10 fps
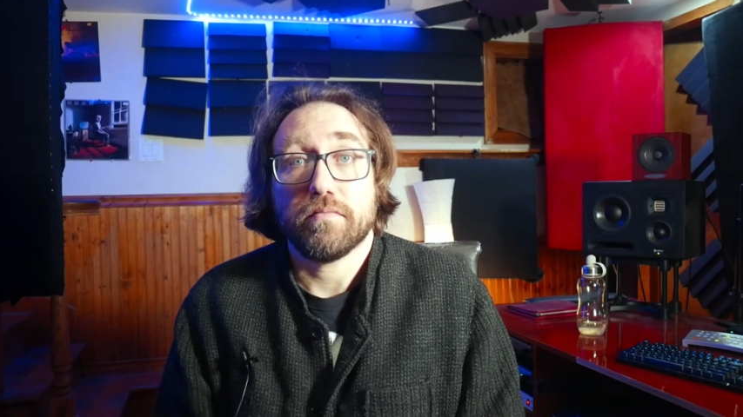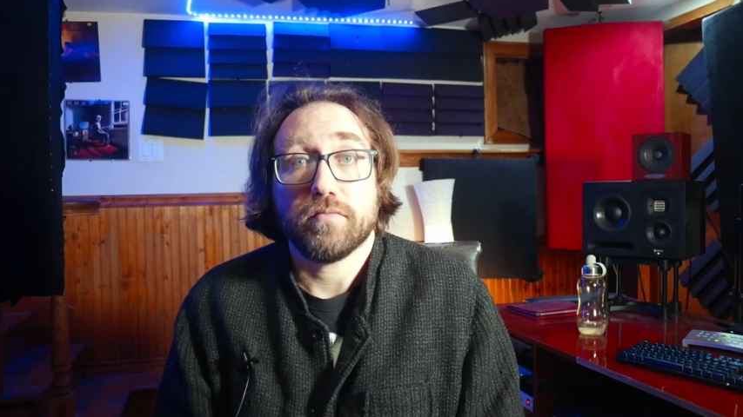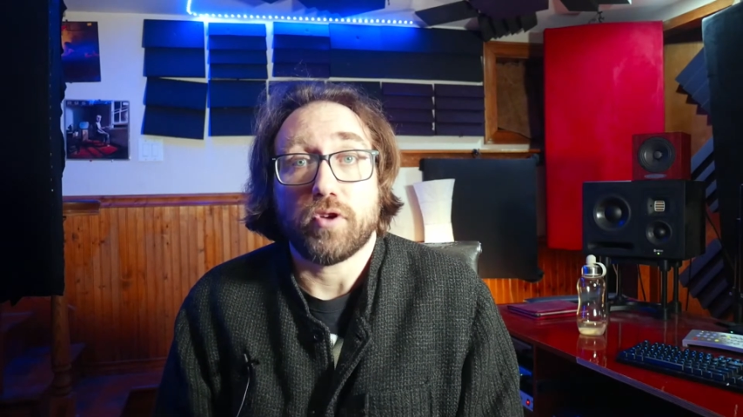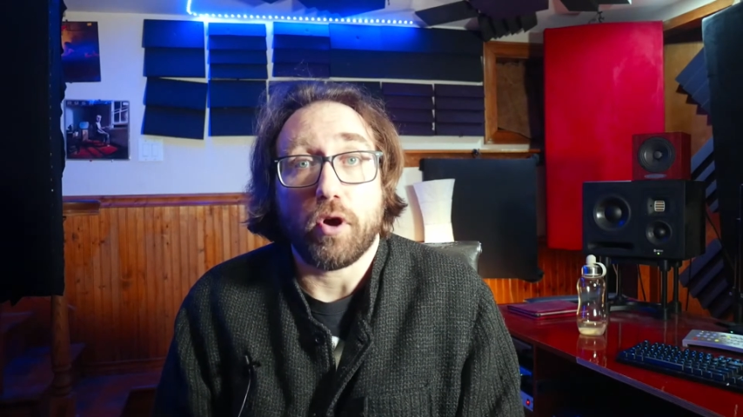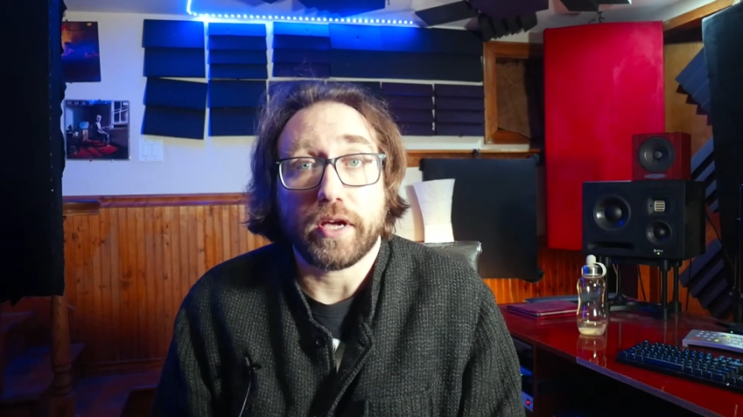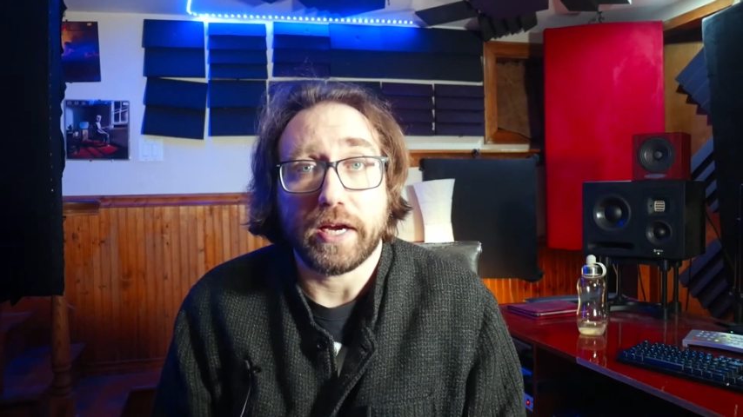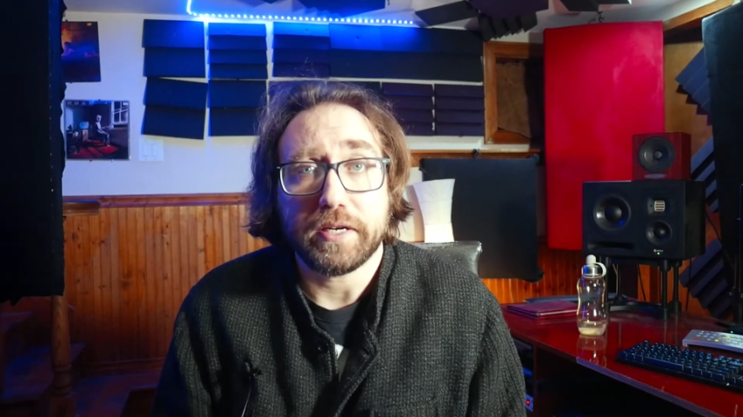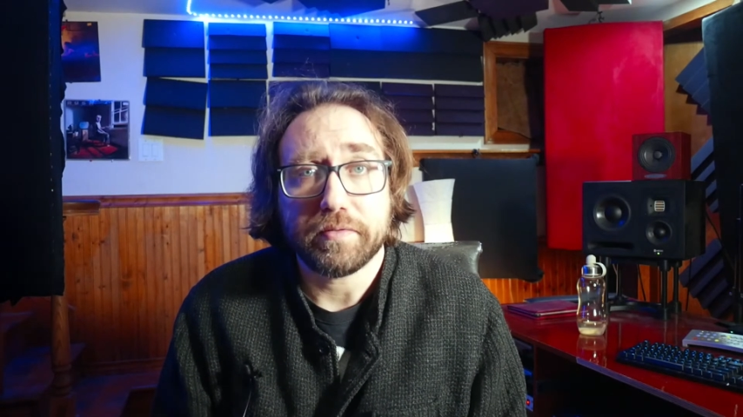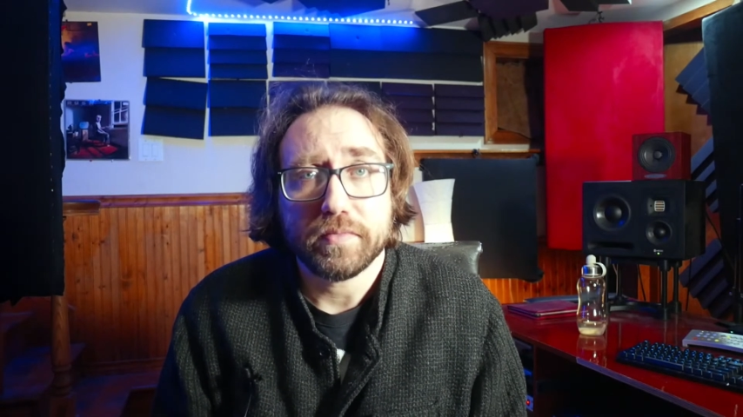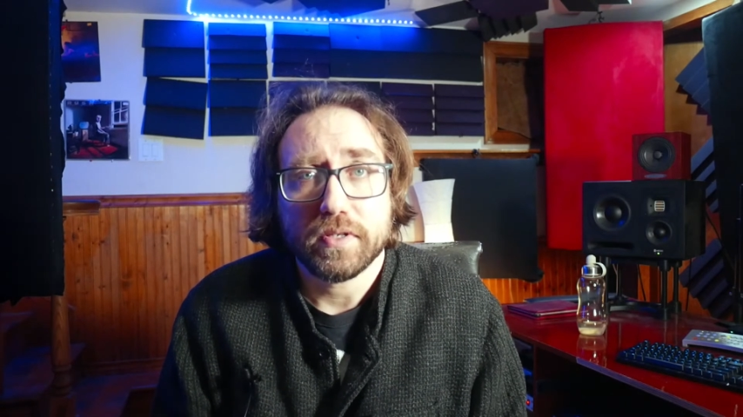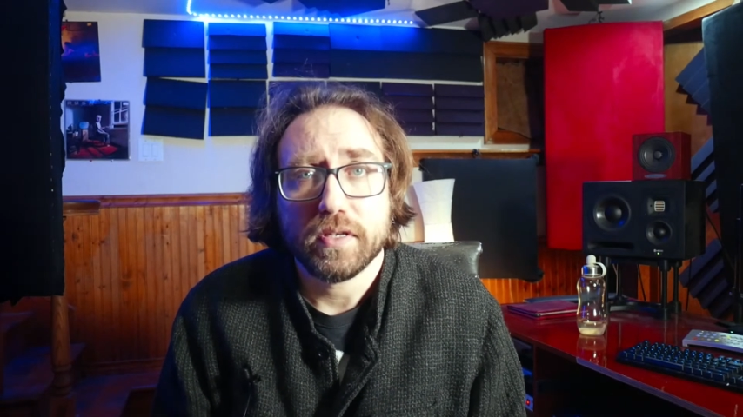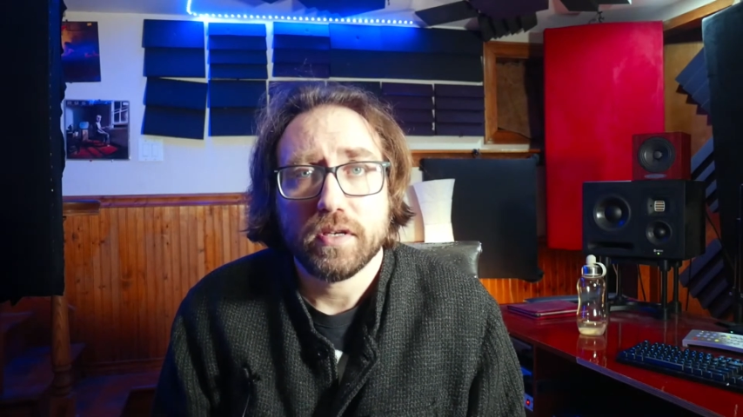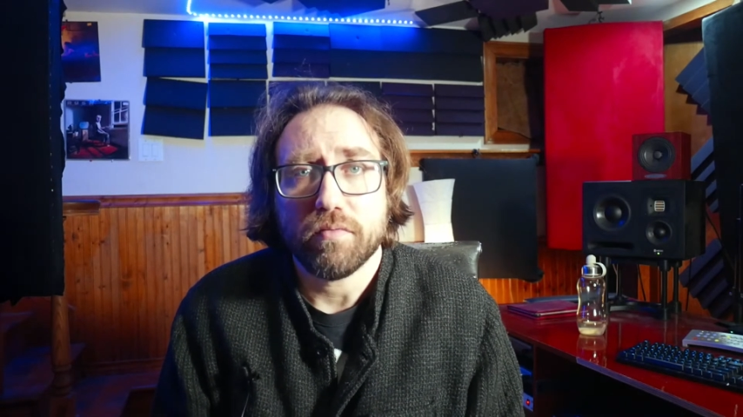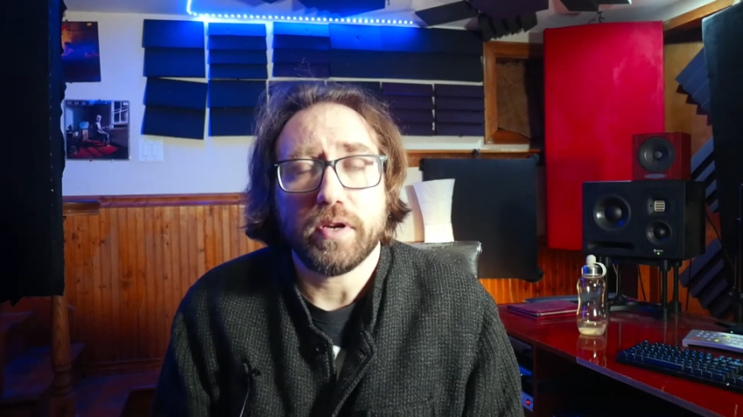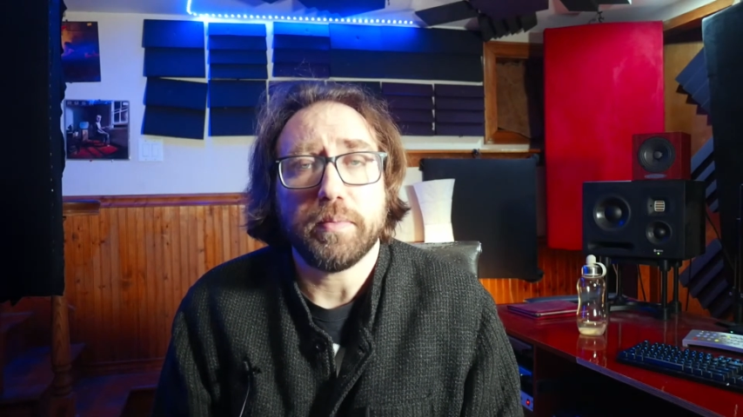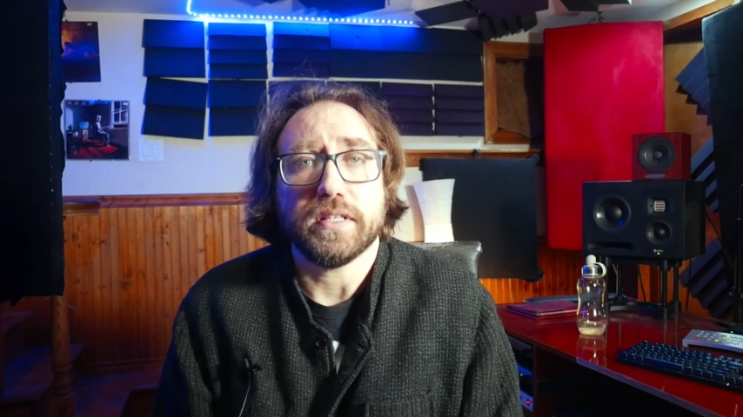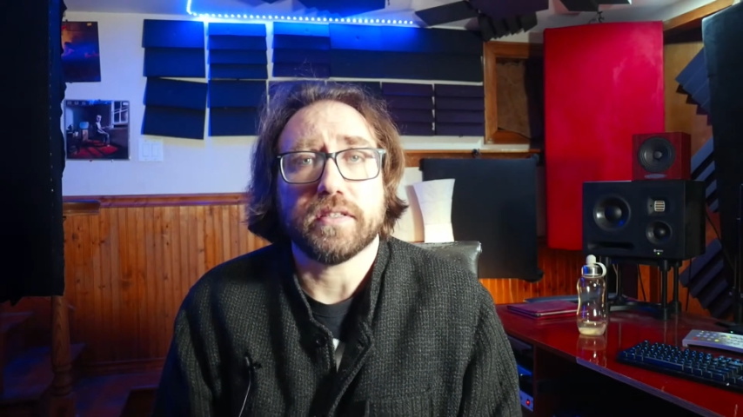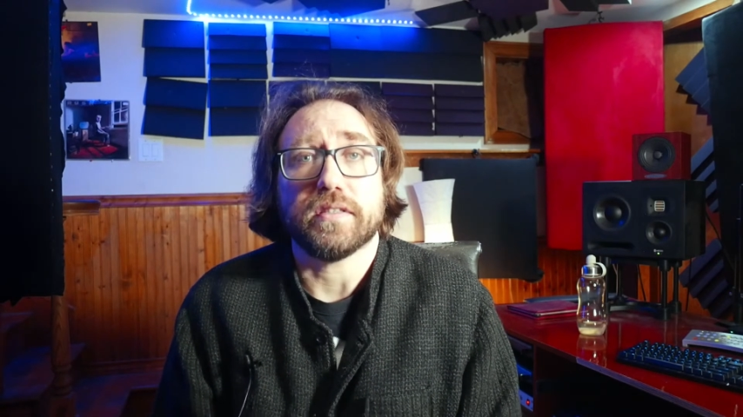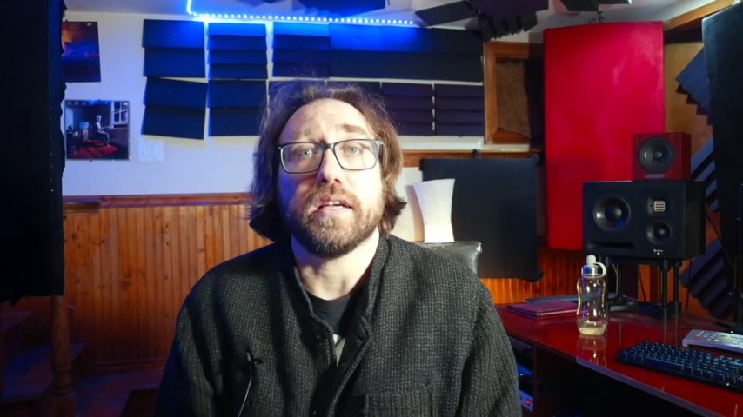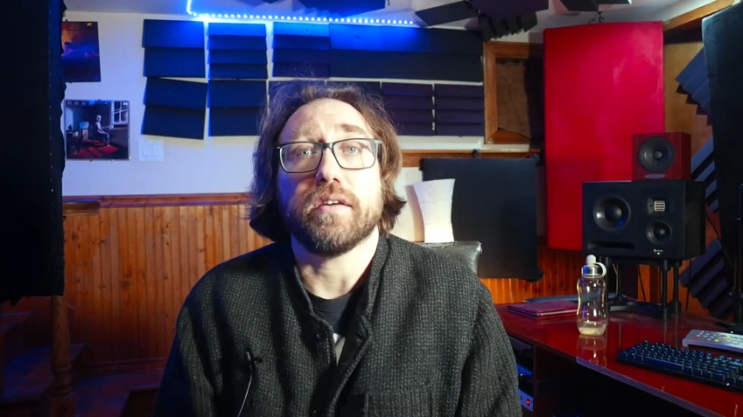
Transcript: talking. What do you mean sing